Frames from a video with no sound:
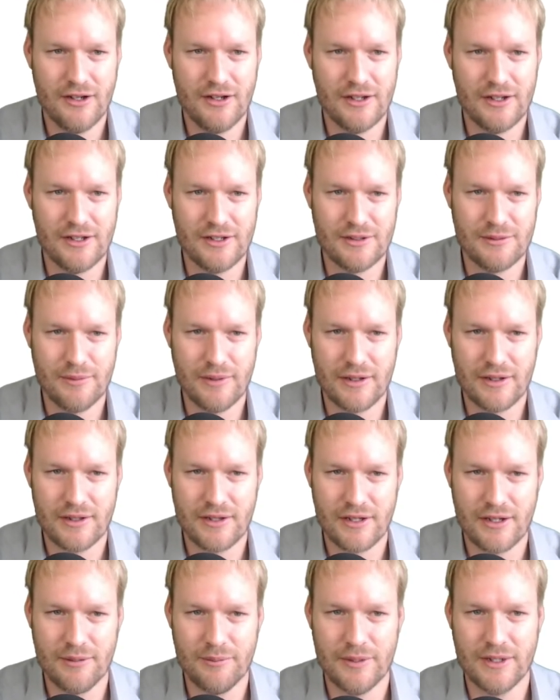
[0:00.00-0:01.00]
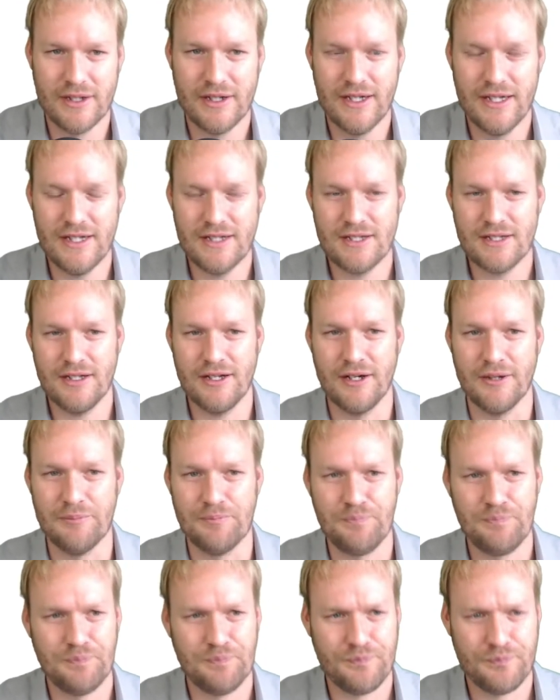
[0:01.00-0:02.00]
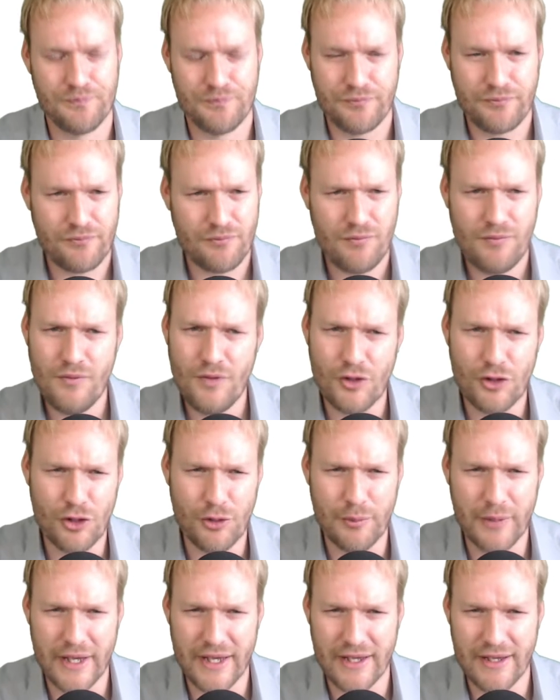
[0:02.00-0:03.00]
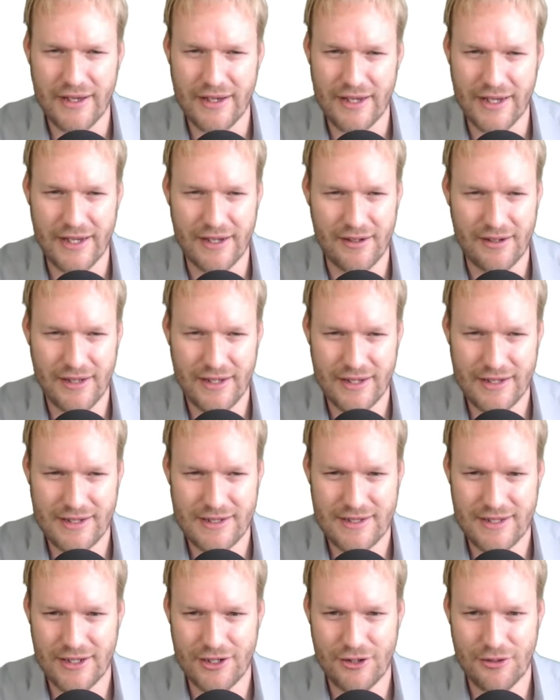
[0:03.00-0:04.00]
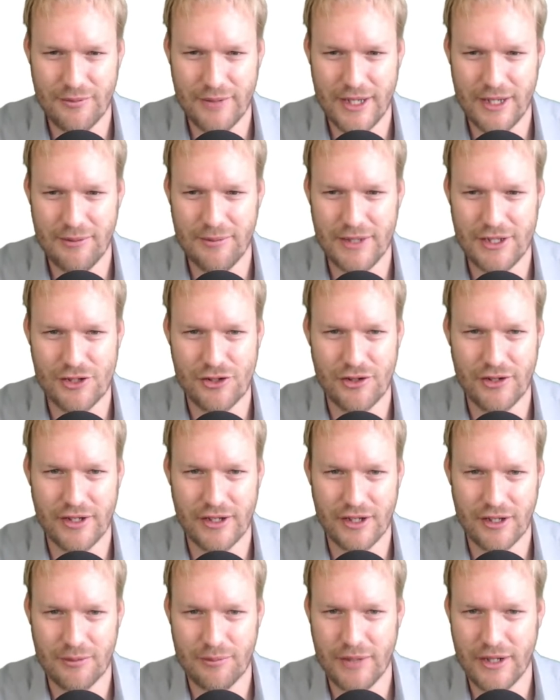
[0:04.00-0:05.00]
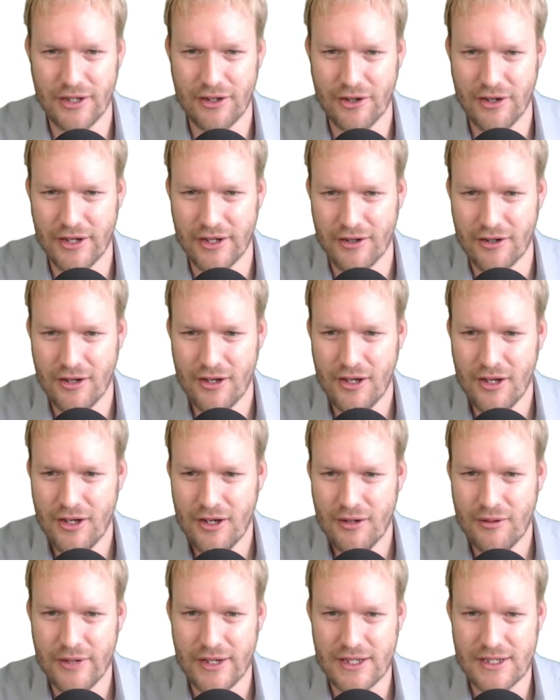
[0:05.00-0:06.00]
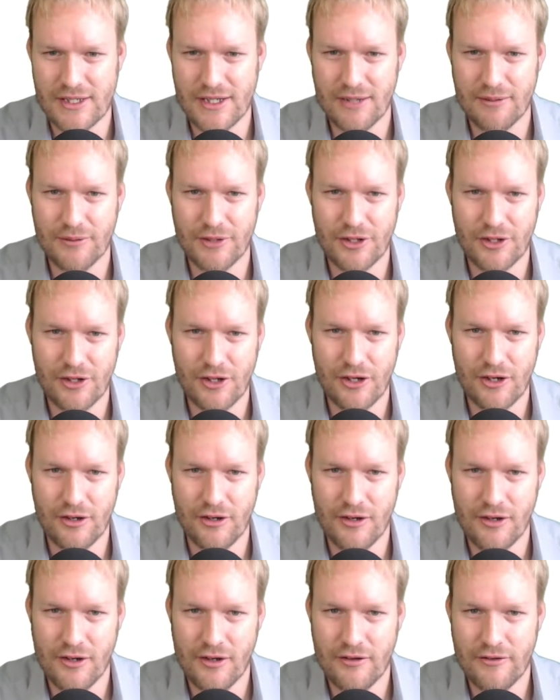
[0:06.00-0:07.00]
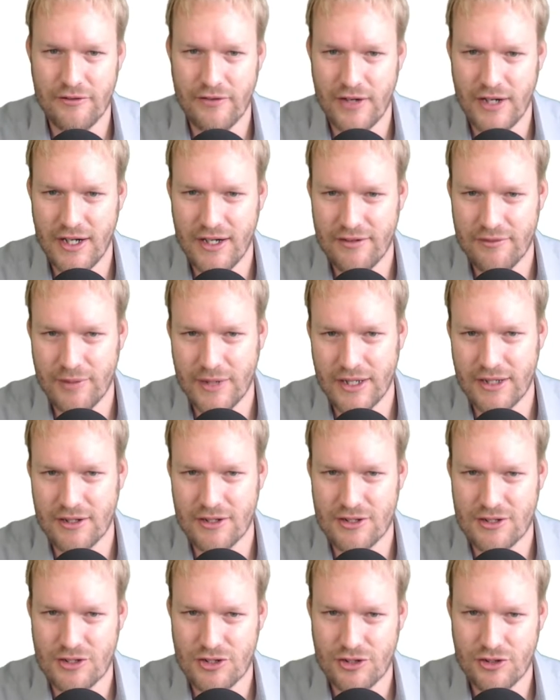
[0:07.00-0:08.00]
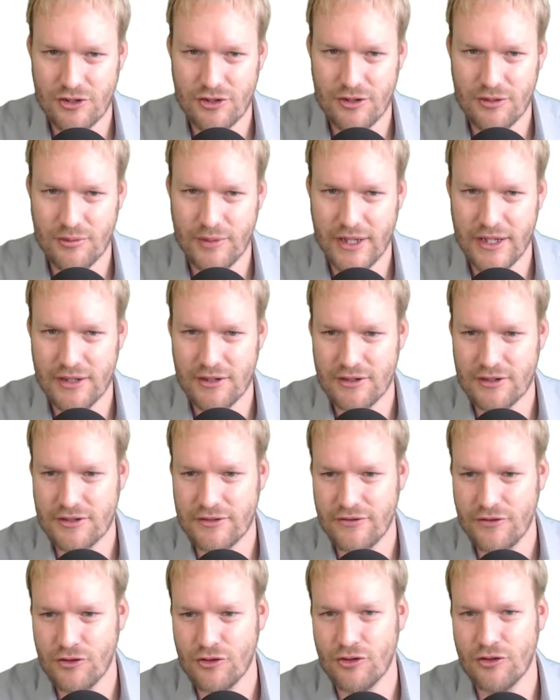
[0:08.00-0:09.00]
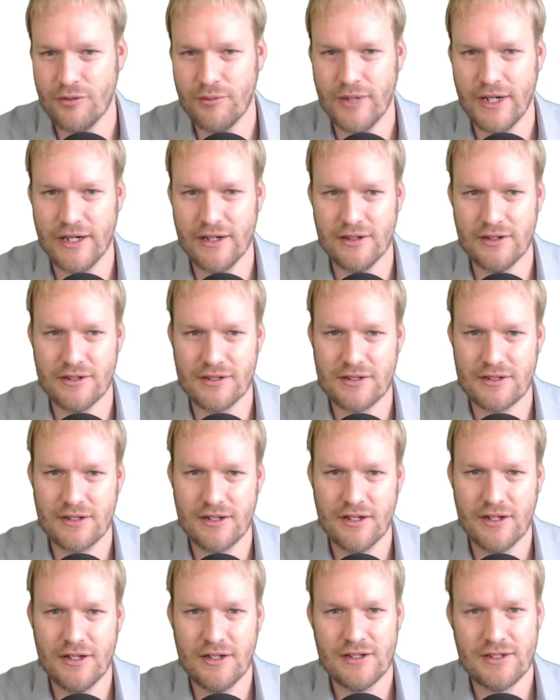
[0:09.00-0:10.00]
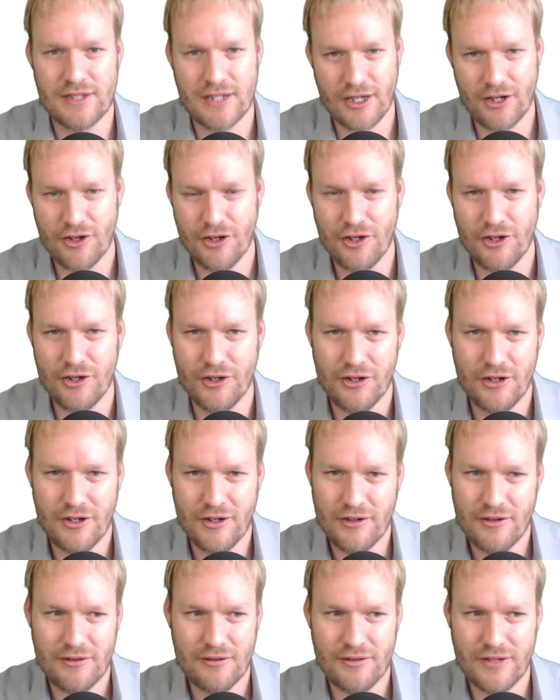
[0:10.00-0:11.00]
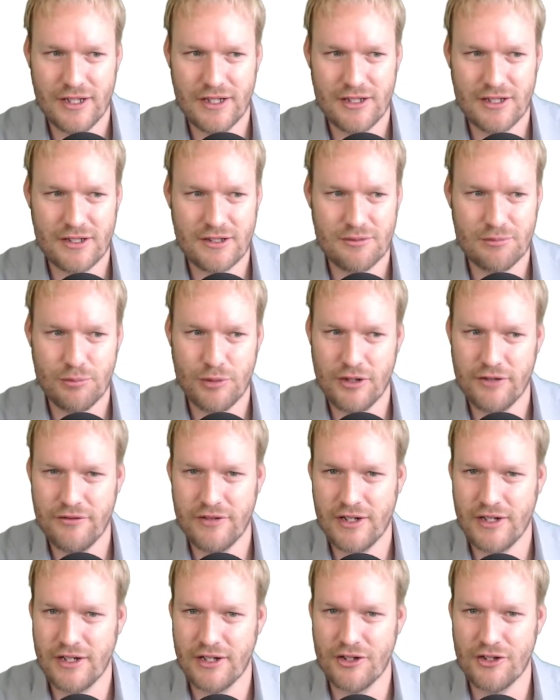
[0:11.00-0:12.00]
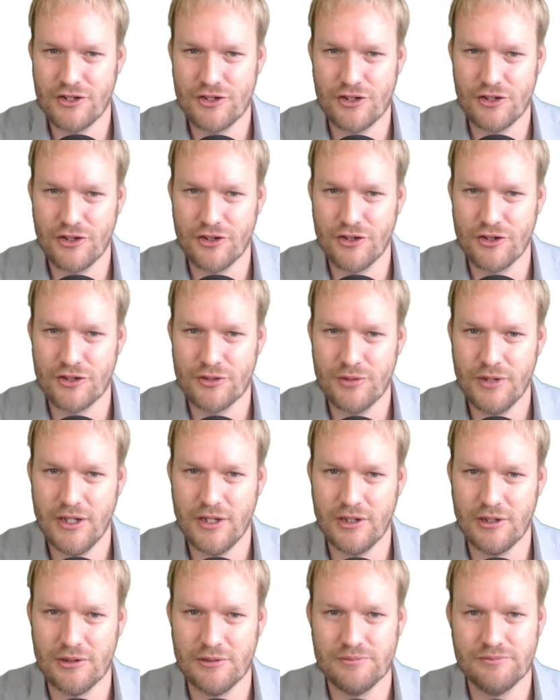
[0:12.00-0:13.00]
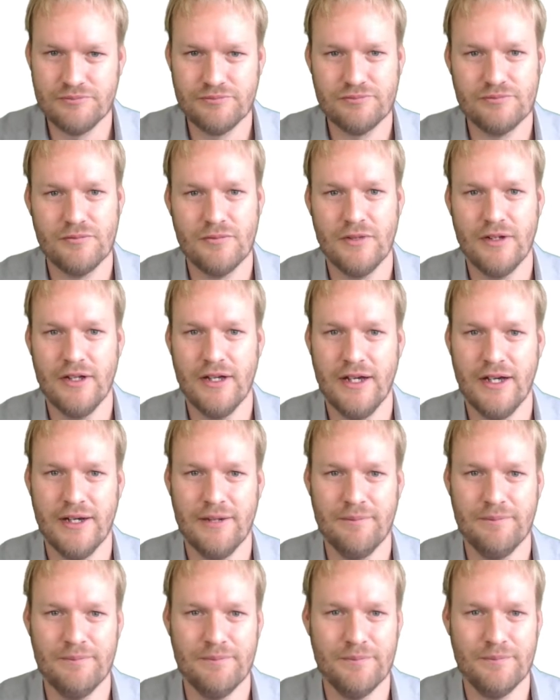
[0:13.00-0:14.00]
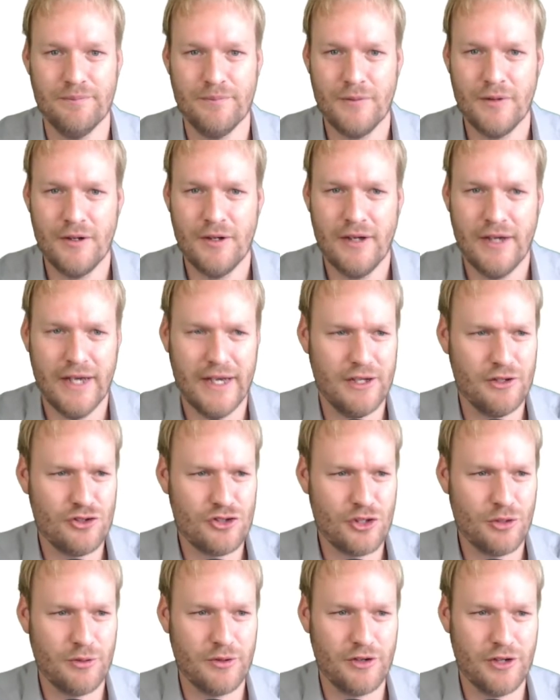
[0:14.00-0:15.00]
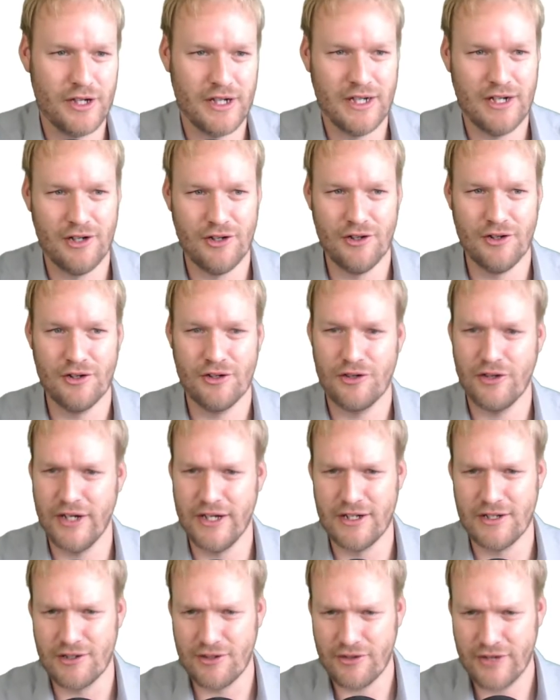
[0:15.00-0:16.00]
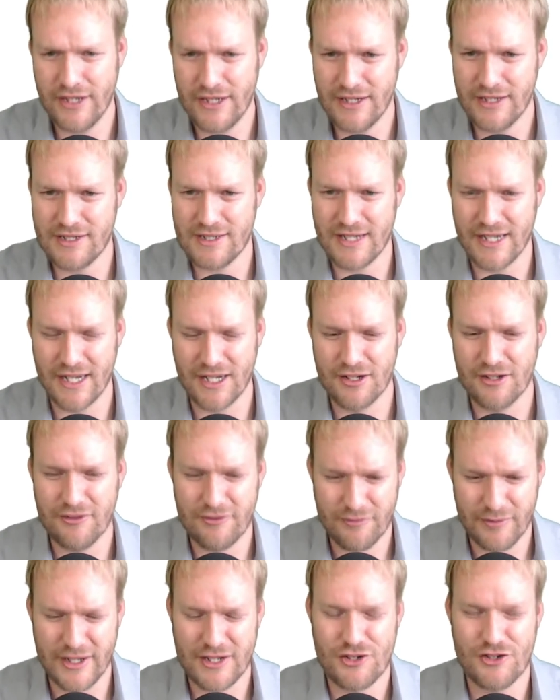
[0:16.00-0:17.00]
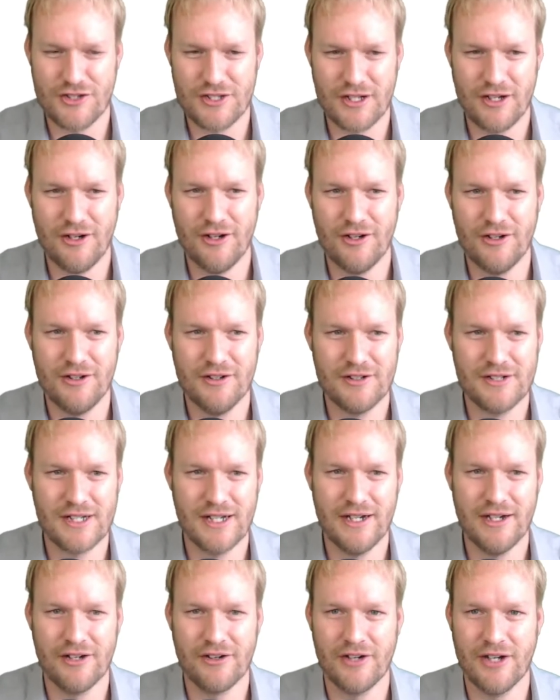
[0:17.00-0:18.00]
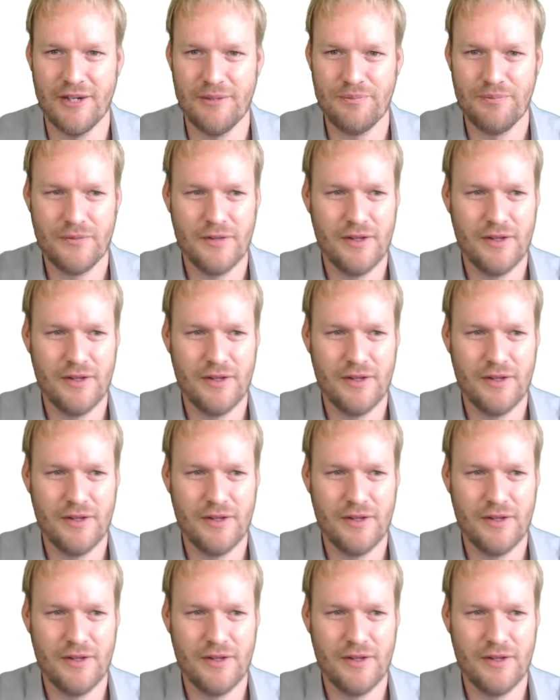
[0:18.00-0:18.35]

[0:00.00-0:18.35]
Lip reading: Let's make that a bit neater. You may, again, like I said, you may be doing it by going, wait, I'm going to go 5 2 -4 -0. That's perfectly good to do as well. And so we've got our gradient. Gradient's negative matches our diagram.